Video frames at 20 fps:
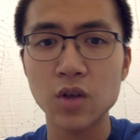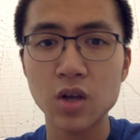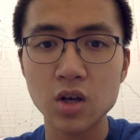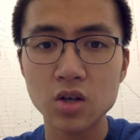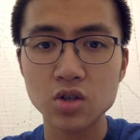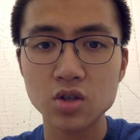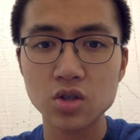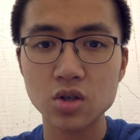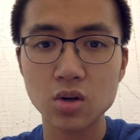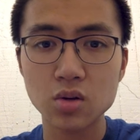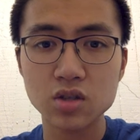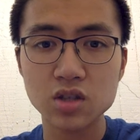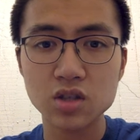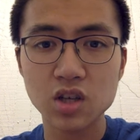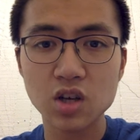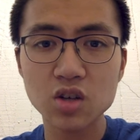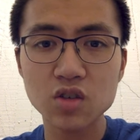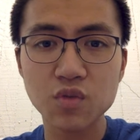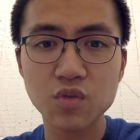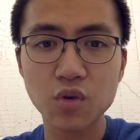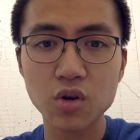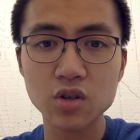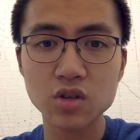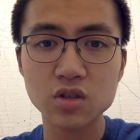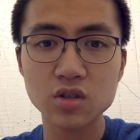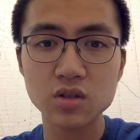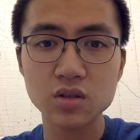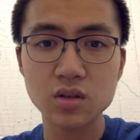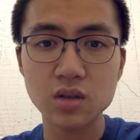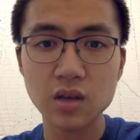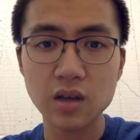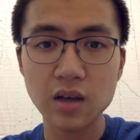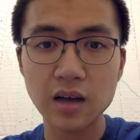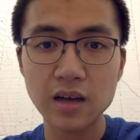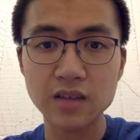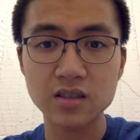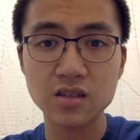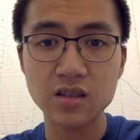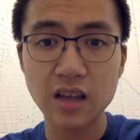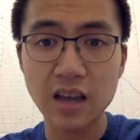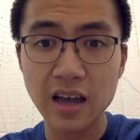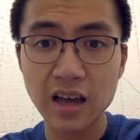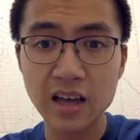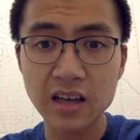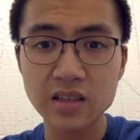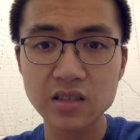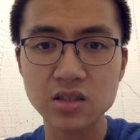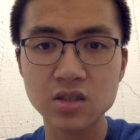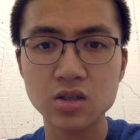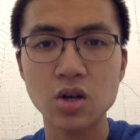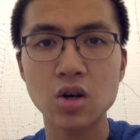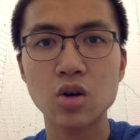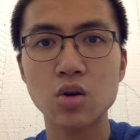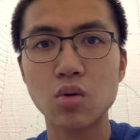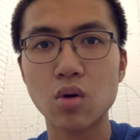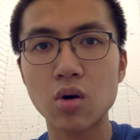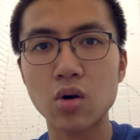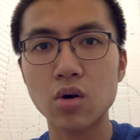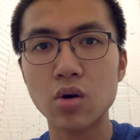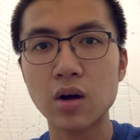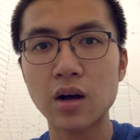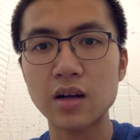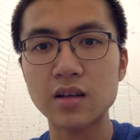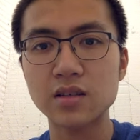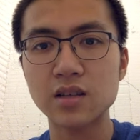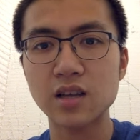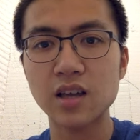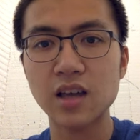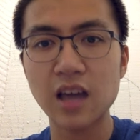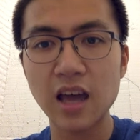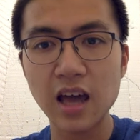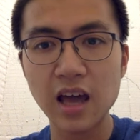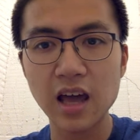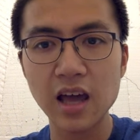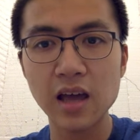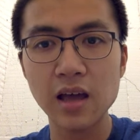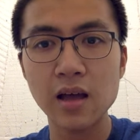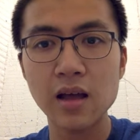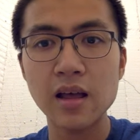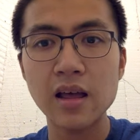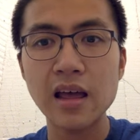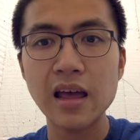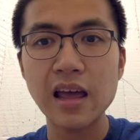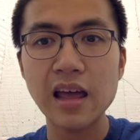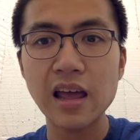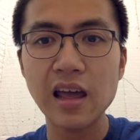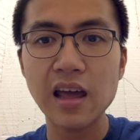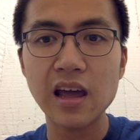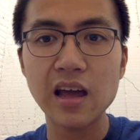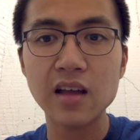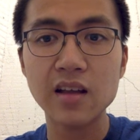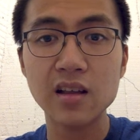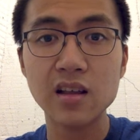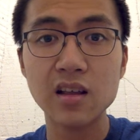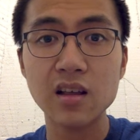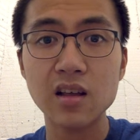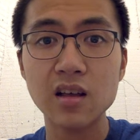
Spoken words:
So Salesforce has an S, Kroger has a K, and